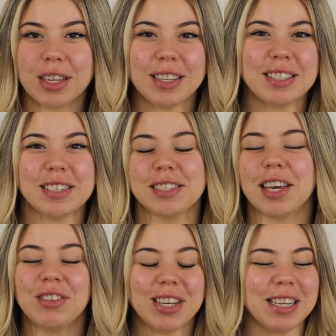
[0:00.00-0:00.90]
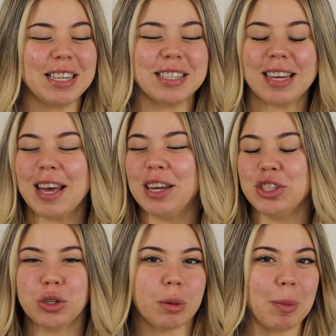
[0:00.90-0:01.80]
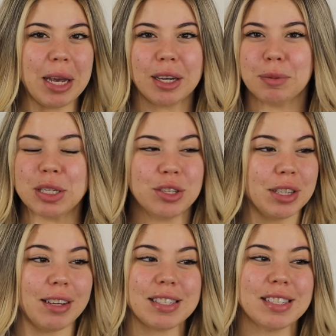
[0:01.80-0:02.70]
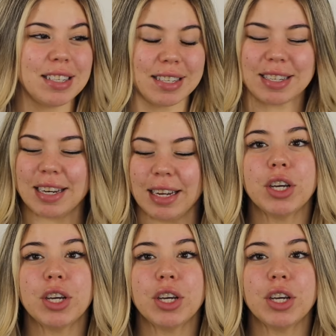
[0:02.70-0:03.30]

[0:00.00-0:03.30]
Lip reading: this. It's giving doing my makeup in 2016.